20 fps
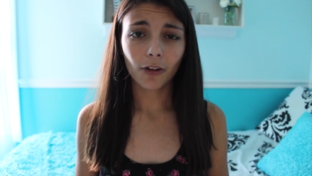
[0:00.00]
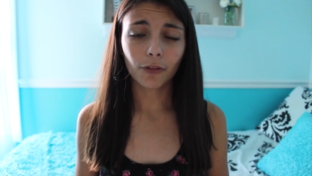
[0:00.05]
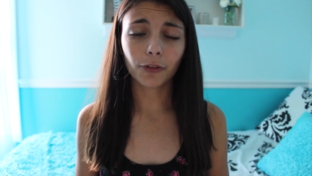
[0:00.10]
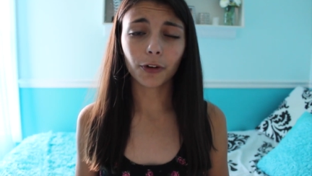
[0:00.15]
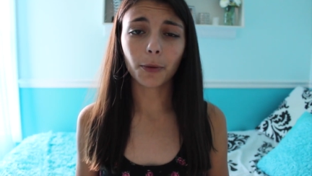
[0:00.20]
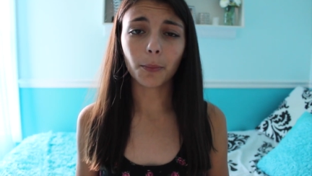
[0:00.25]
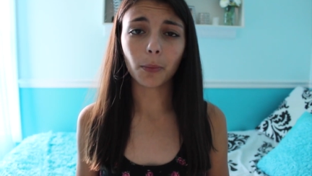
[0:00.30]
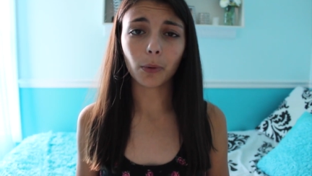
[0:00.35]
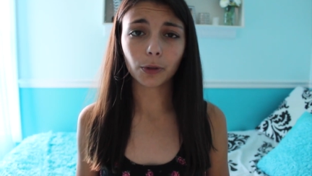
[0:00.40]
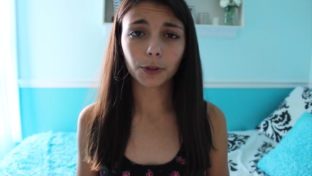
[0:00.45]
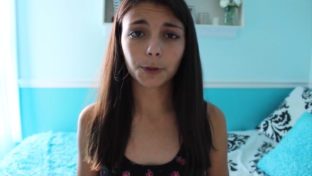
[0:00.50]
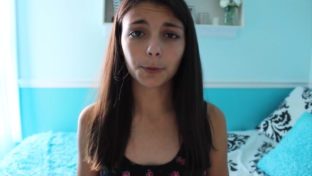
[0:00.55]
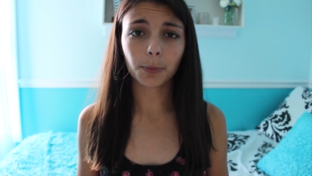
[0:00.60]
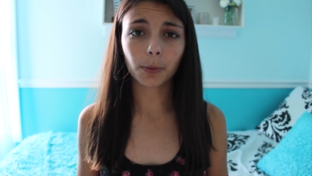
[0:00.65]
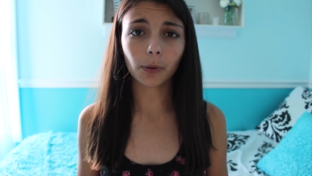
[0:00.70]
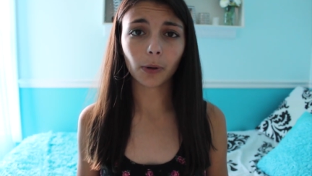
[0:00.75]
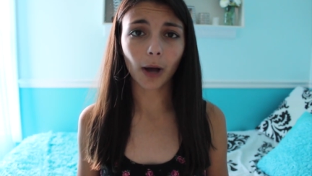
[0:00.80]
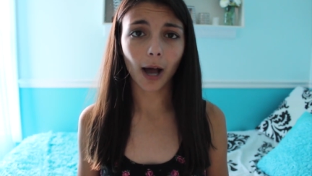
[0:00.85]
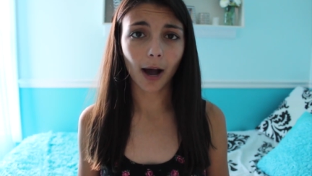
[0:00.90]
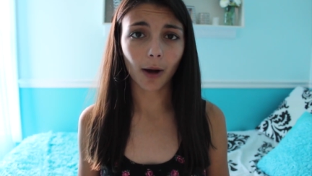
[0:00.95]
for
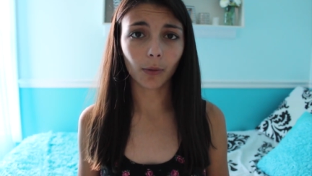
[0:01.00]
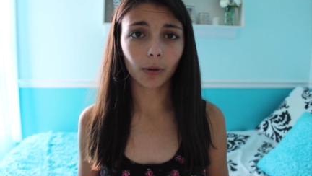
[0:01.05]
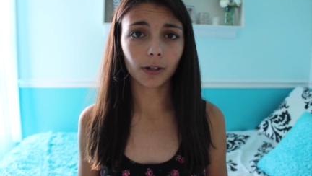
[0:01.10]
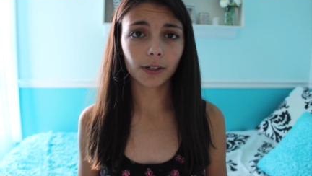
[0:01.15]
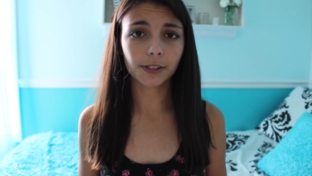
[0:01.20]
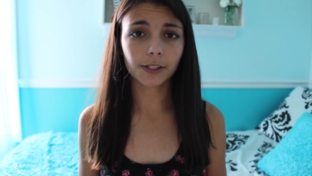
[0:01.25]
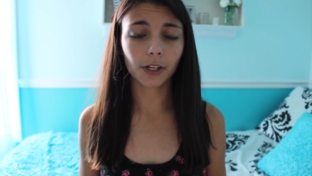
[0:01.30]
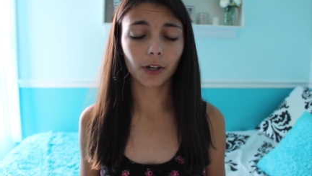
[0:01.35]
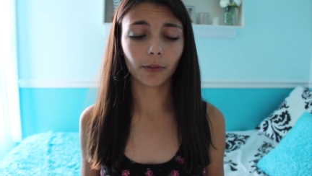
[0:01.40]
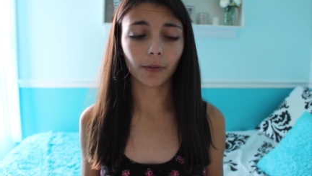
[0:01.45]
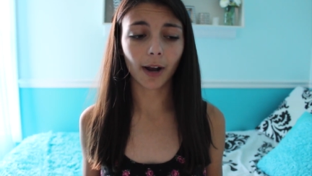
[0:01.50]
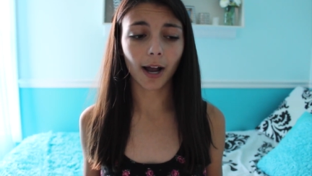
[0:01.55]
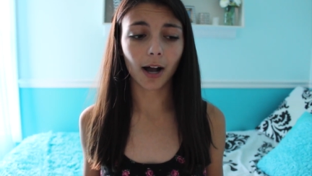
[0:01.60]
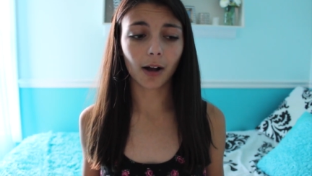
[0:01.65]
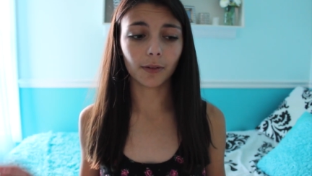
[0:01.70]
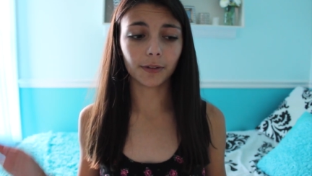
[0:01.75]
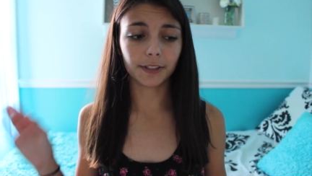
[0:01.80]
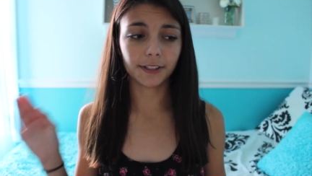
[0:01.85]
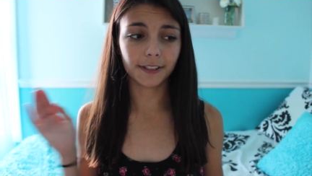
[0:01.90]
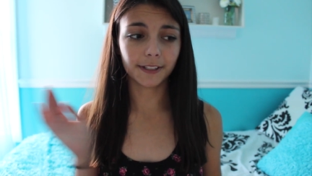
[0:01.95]
multiple hours
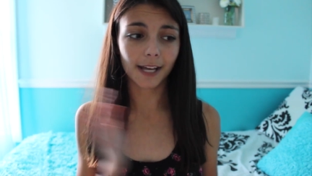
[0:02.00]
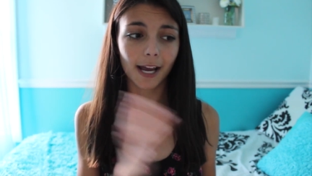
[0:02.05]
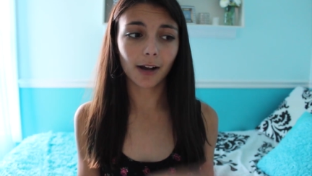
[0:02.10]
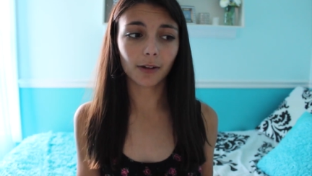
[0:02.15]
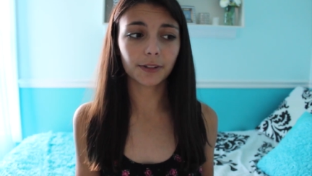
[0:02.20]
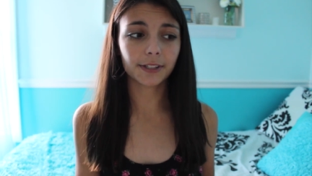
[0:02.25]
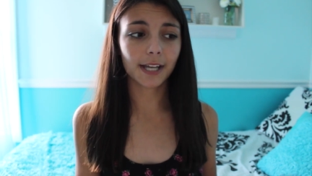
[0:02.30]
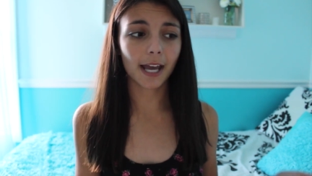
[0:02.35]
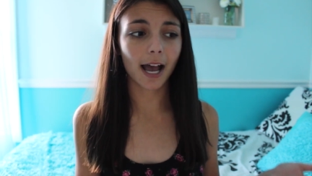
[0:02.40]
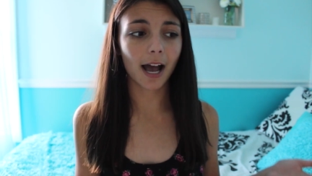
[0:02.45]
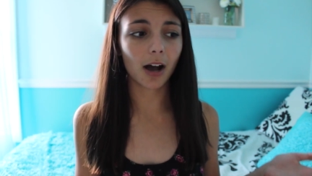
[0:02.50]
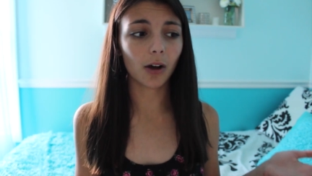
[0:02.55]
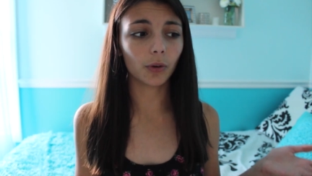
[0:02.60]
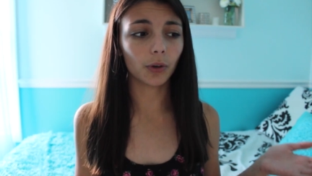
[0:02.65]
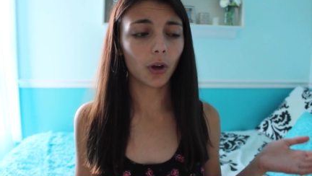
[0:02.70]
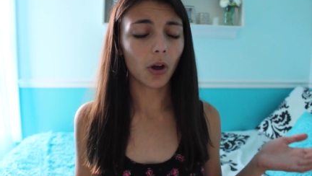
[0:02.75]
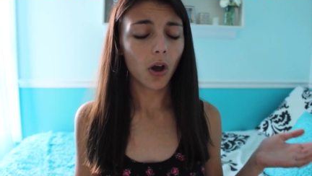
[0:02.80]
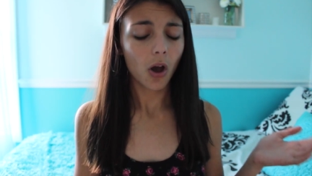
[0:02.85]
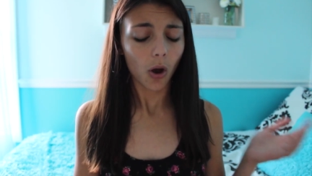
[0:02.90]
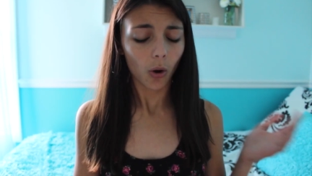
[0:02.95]
around
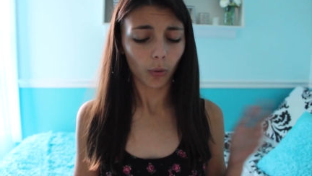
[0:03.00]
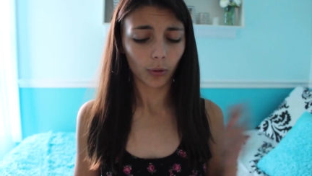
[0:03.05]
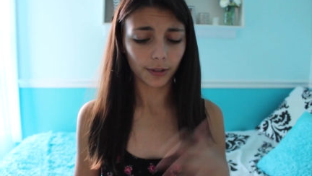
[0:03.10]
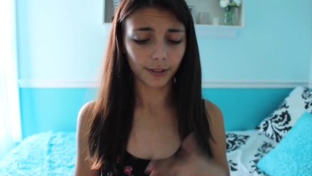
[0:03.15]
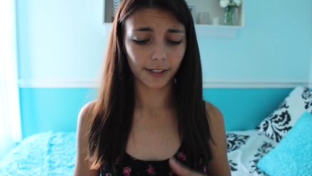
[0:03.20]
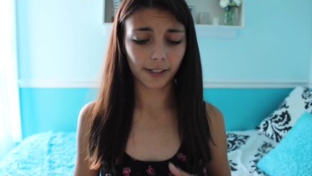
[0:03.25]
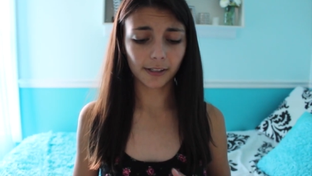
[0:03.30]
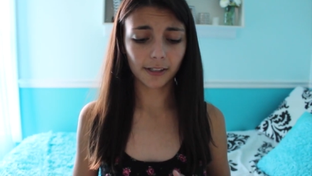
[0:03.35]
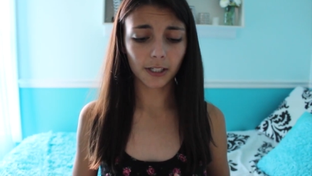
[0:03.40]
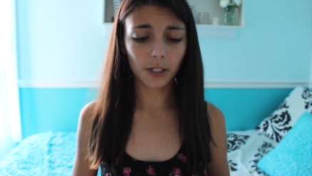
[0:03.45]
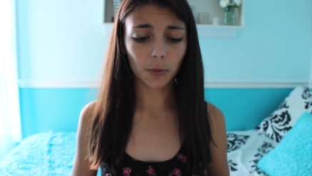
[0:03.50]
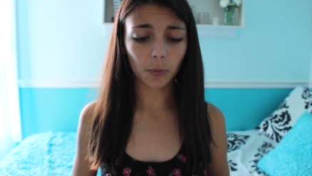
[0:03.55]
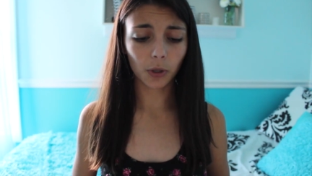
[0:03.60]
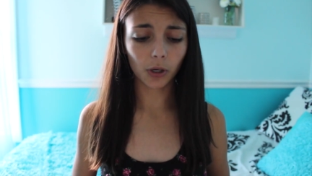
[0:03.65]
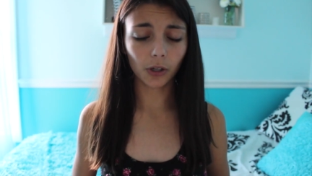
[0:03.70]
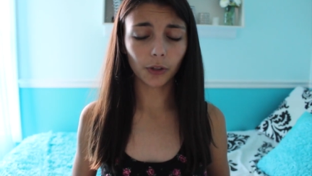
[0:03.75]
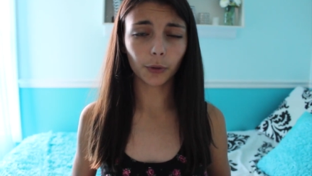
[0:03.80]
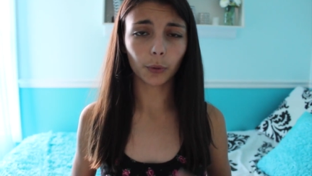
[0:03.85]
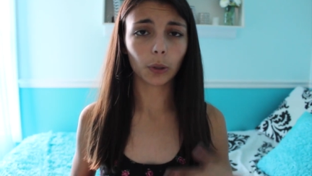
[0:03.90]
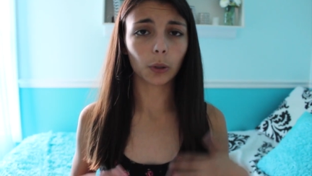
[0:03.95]
downtown or Disney
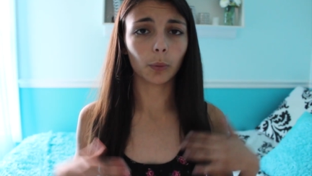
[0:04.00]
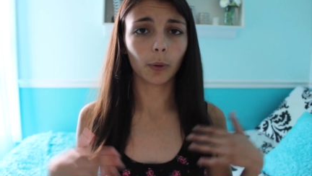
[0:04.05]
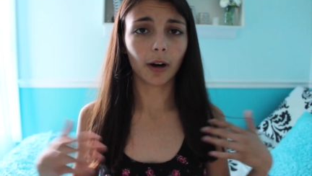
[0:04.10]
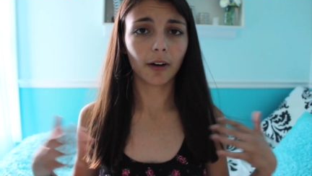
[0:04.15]
World or